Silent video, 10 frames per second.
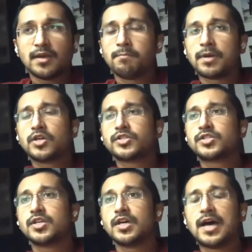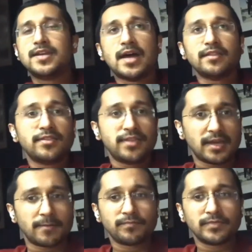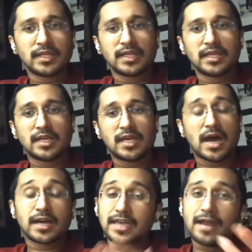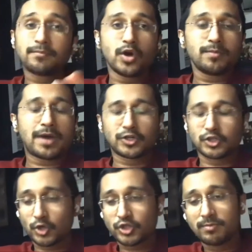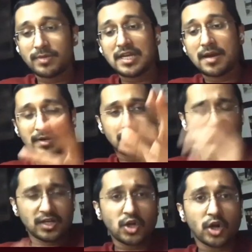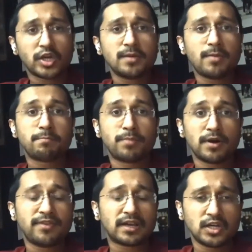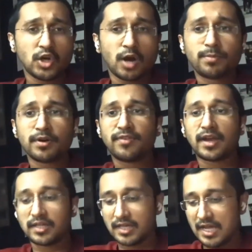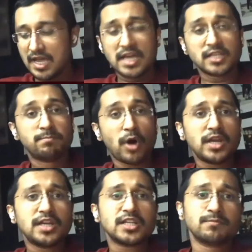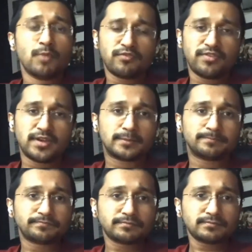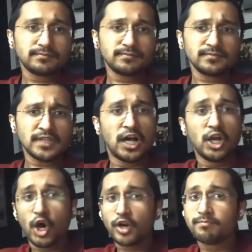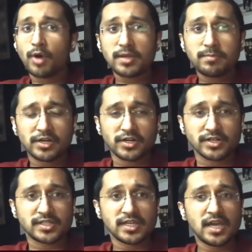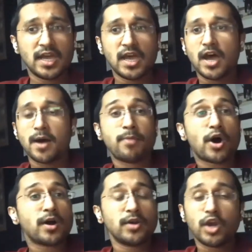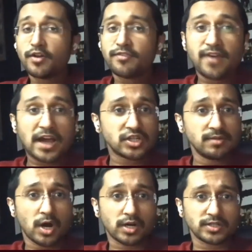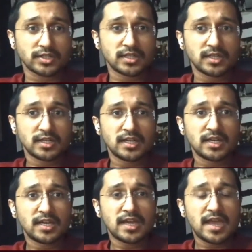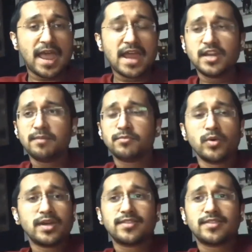Because another thing, again, I'm going back to social media, but talking about perfect and not perfect, is body dysmorphia. A lot of bodybuilders, a lot of fashion models end up doing